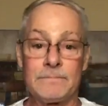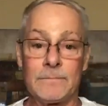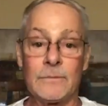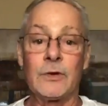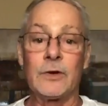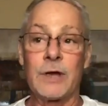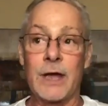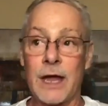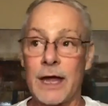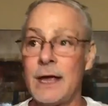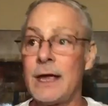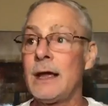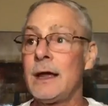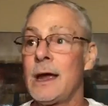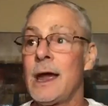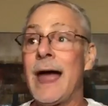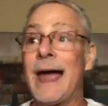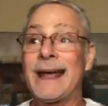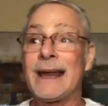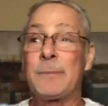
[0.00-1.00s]
memory,
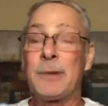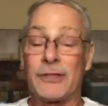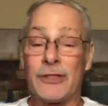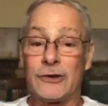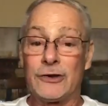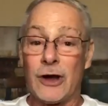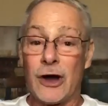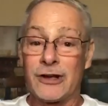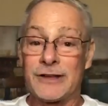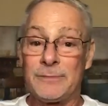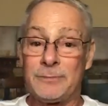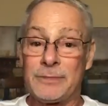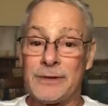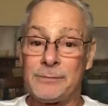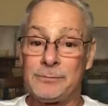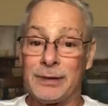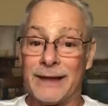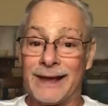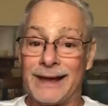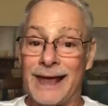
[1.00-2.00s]
okay? I got to put
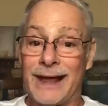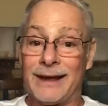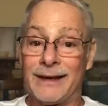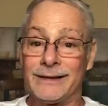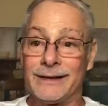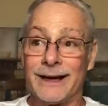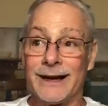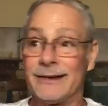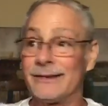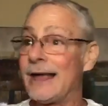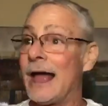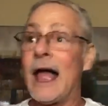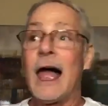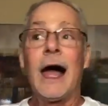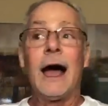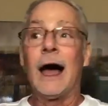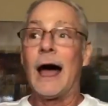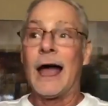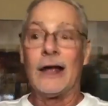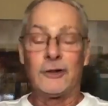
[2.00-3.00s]
the dog's blanket
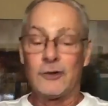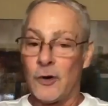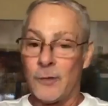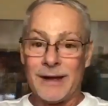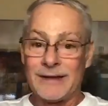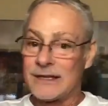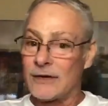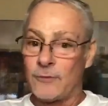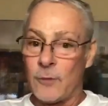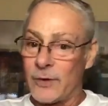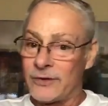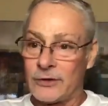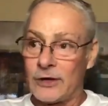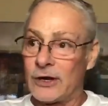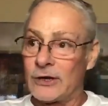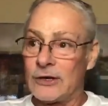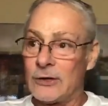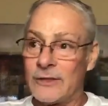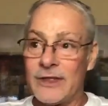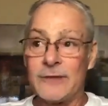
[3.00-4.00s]
on, guys. I
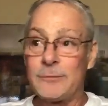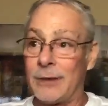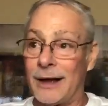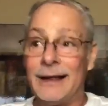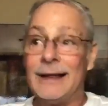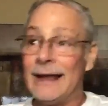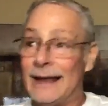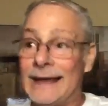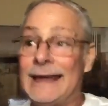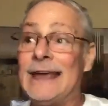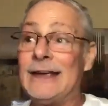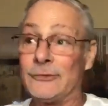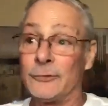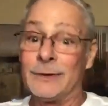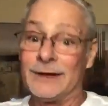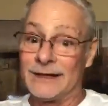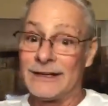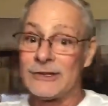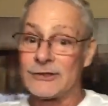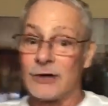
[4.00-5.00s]
told myself I wasn't going to do this,
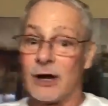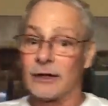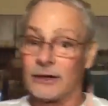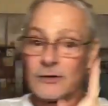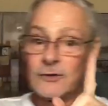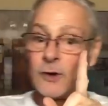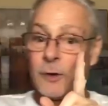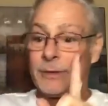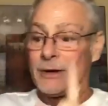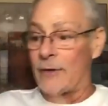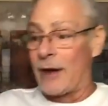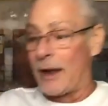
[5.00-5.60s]
but he's really